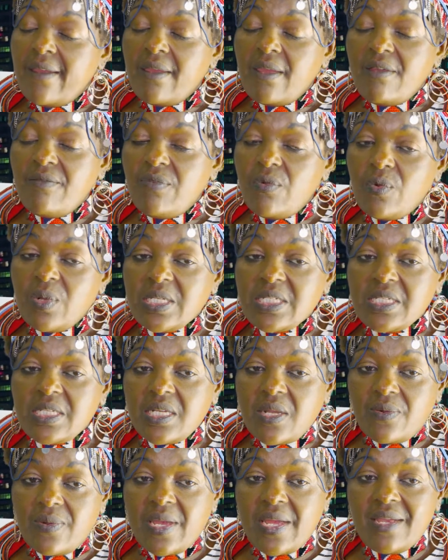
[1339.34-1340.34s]
every once in
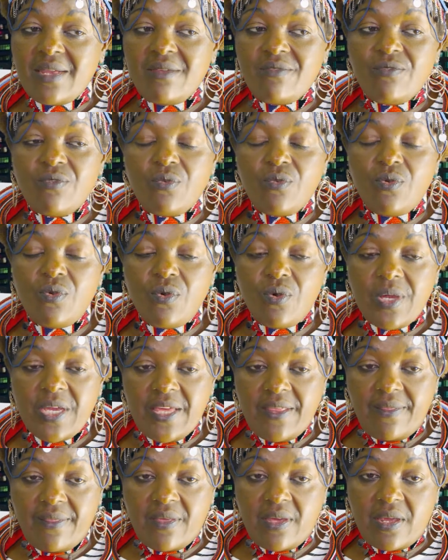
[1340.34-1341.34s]
a while, if you go
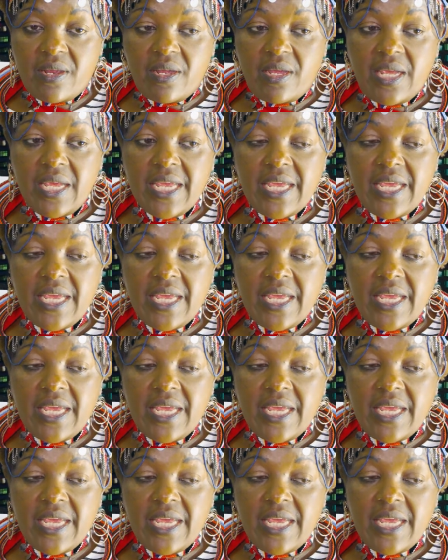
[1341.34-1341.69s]
in there